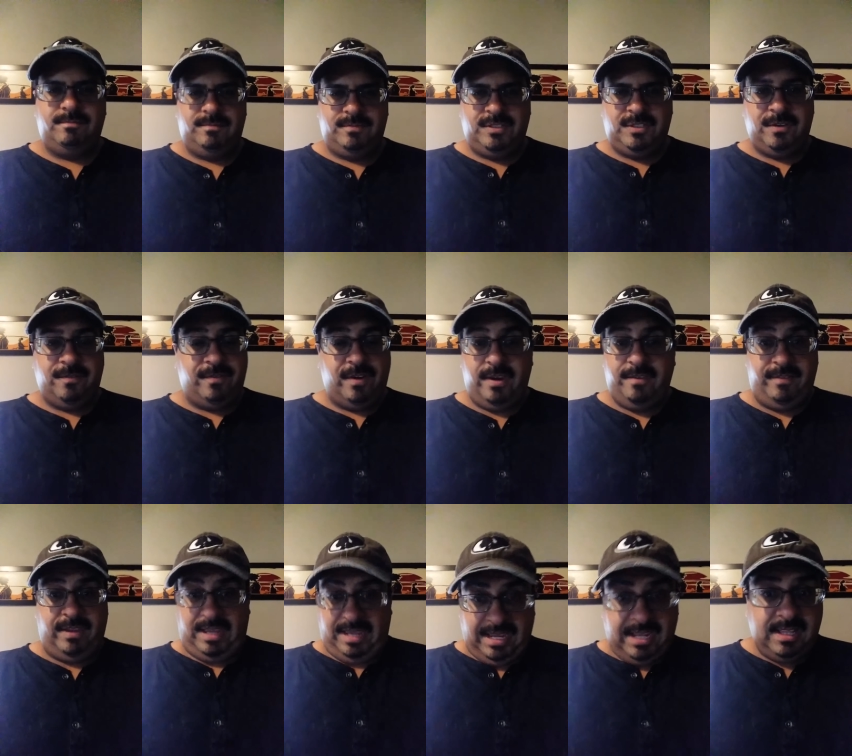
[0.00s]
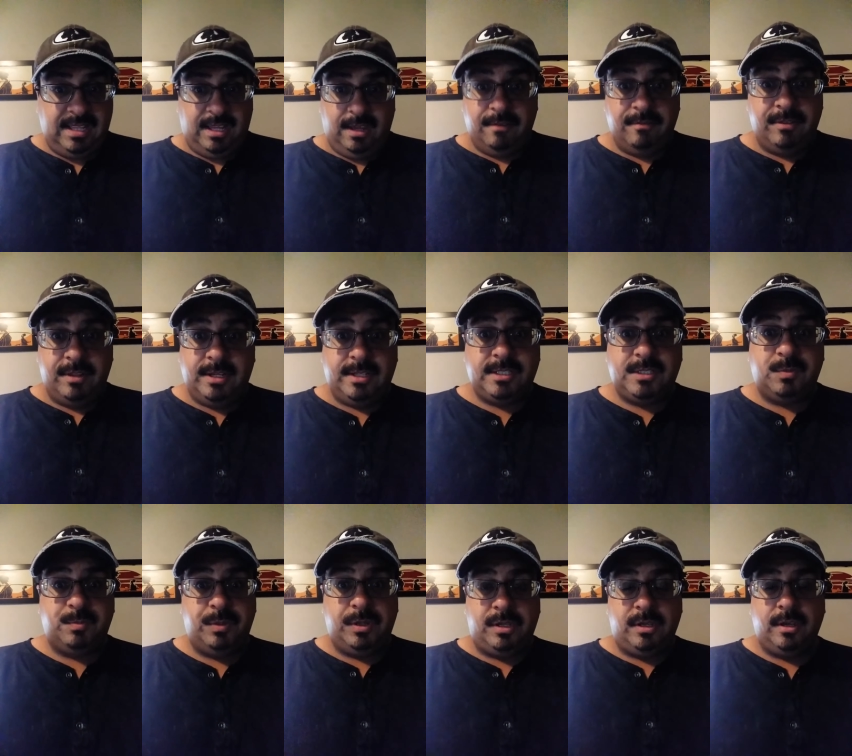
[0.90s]
surviving any of this
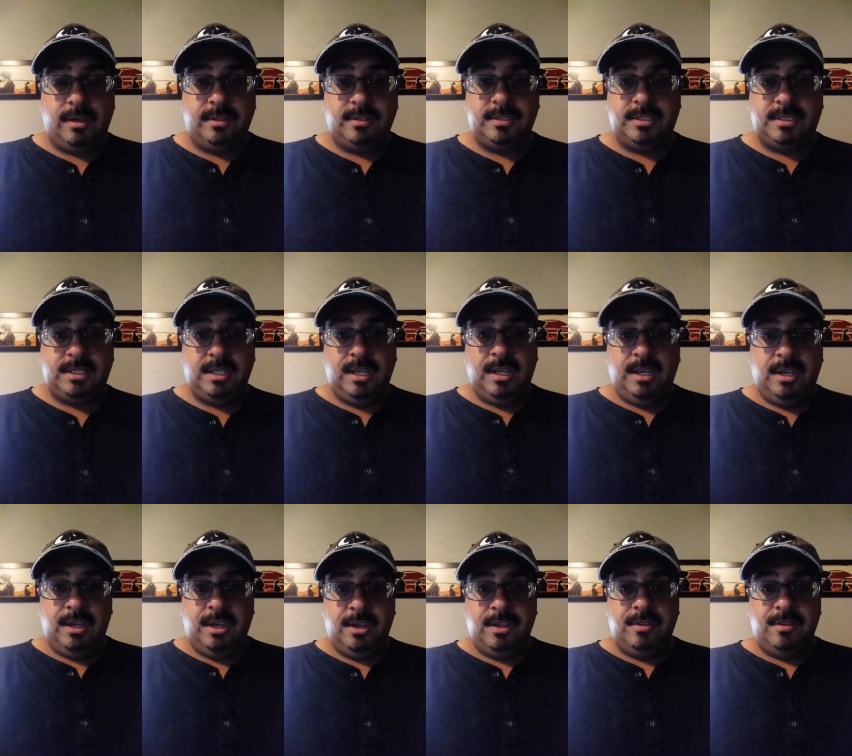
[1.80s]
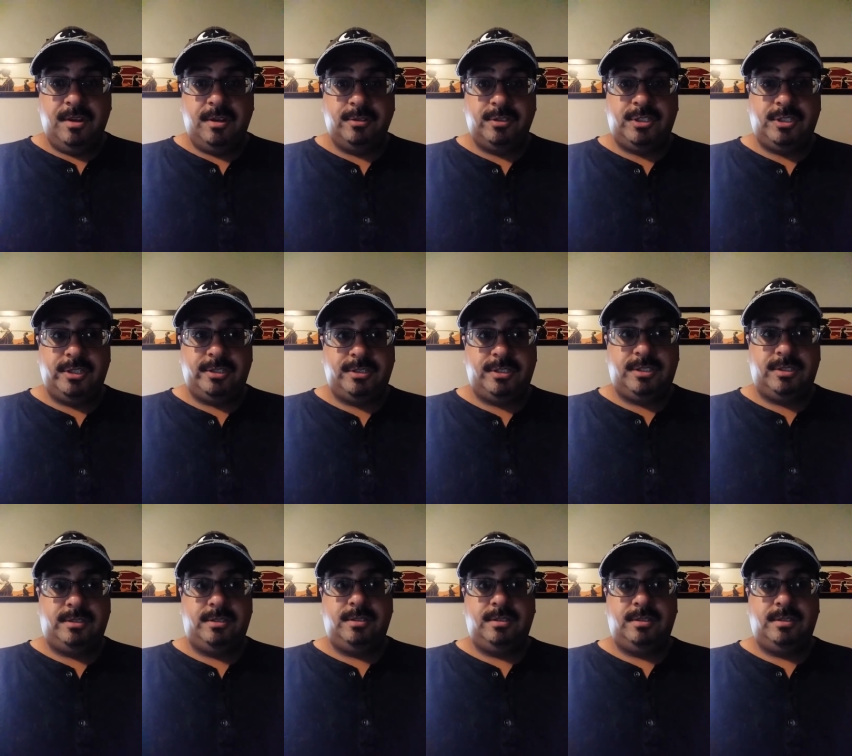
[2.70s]
because there's just